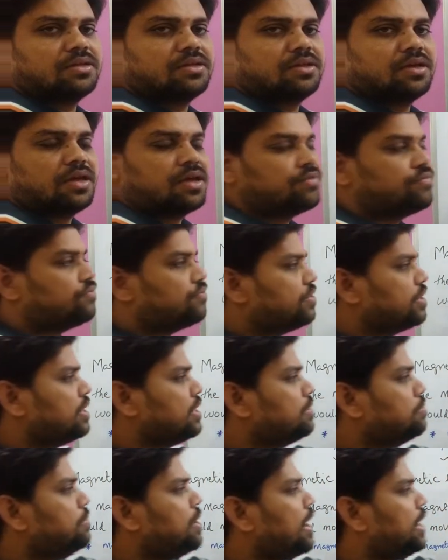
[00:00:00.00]
the free
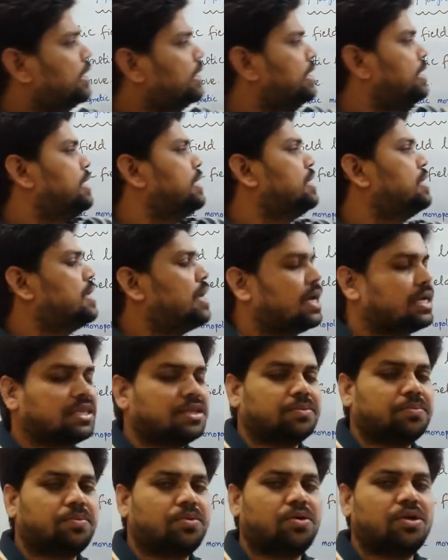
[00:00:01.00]
magnetic
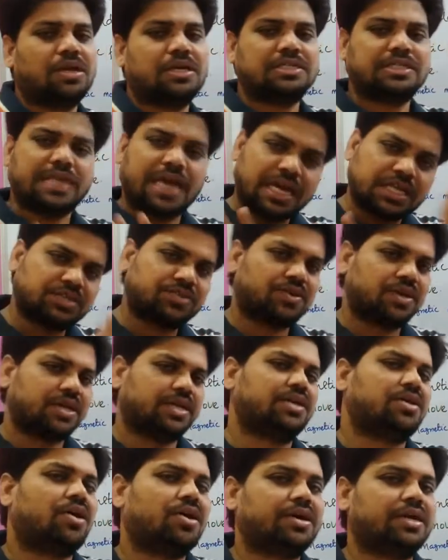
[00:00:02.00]
north pole is actually
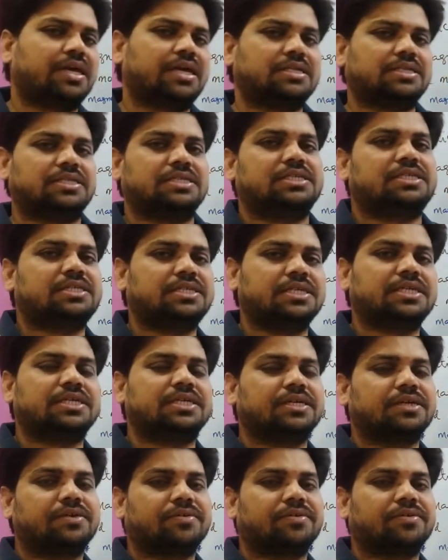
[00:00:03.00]
not existing.